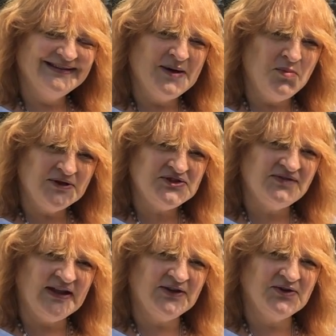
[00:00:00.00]
And once
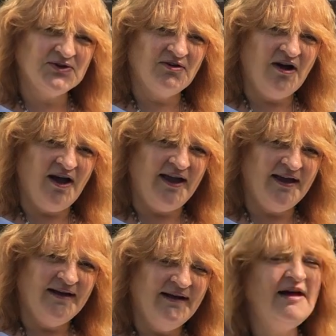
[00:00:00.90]
you've had a good cry,
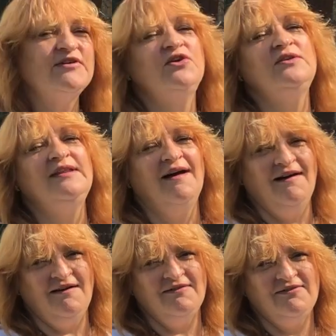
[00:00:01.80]
have a good laugh.
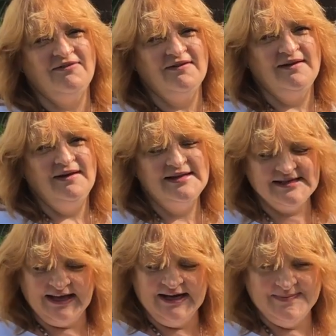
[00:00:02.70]
Is
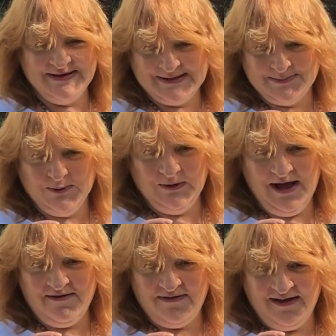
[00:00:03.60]
it going to be a small
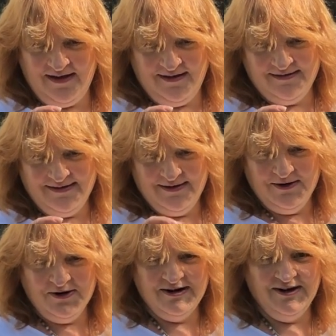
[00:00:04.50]
laugh?
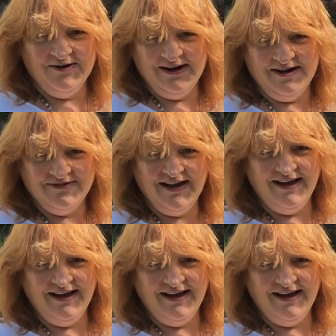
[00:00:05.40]
Or a long laugh?